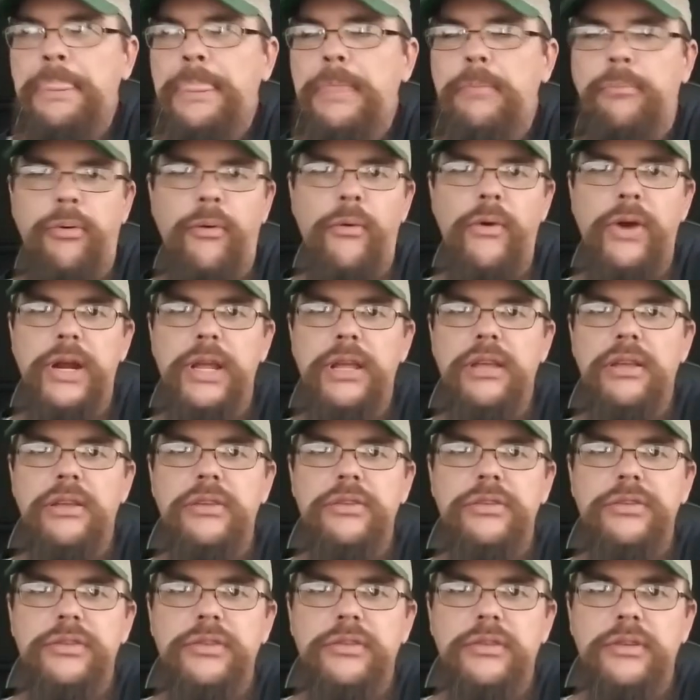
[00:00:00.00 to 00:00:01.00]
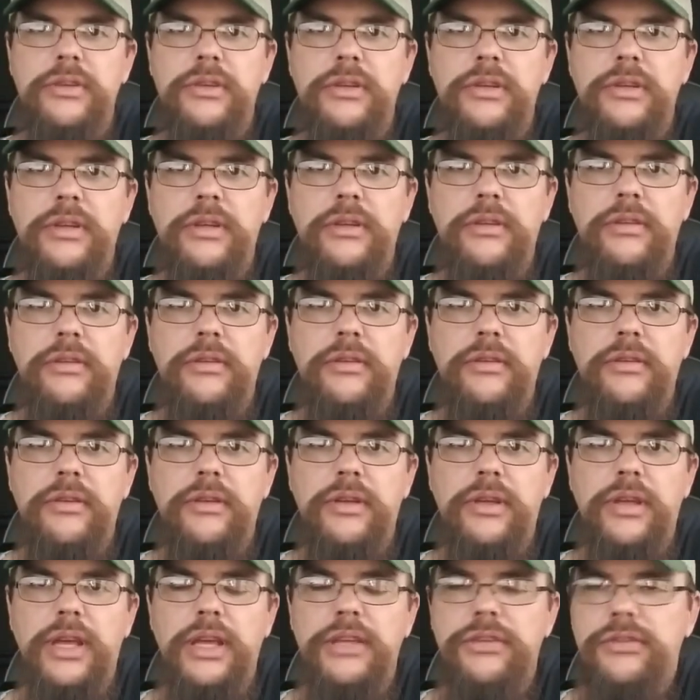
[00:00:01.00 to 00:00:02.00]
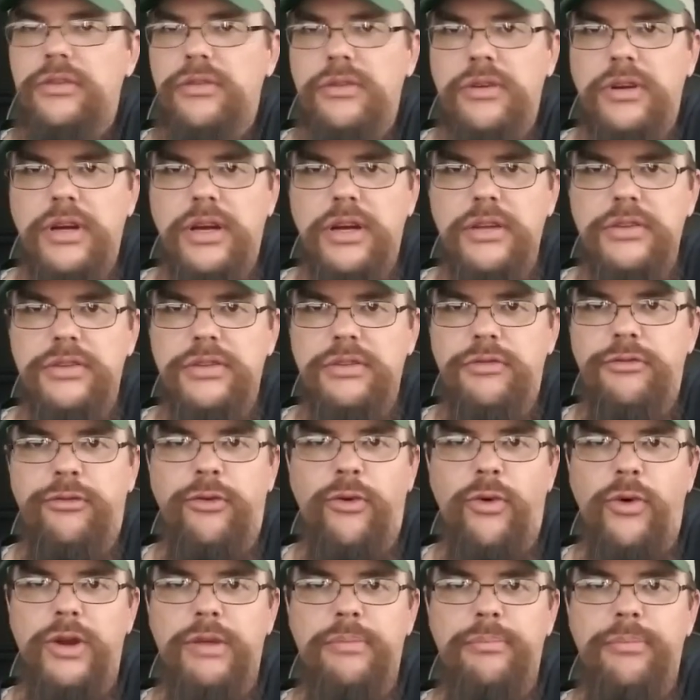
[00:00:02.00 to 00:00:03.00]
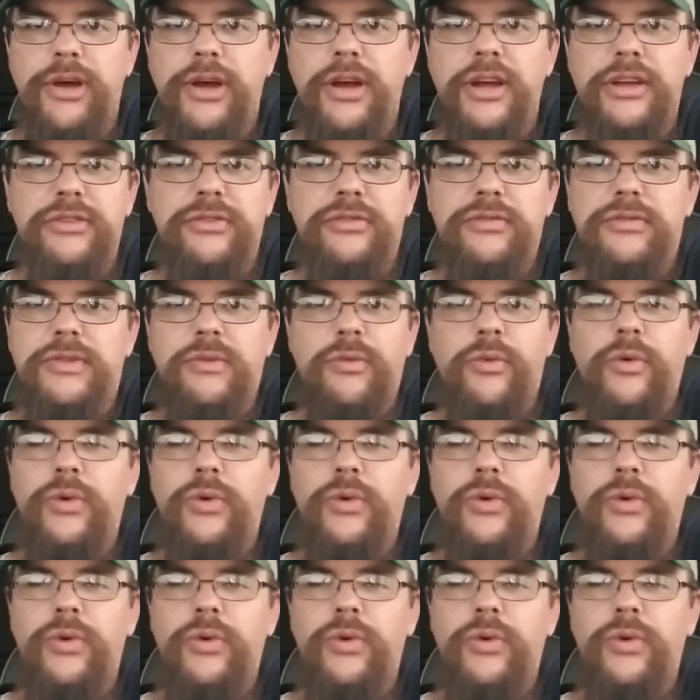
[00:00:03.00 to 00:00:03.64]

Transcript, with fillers: The point is, it's going to cost you 40 bucks.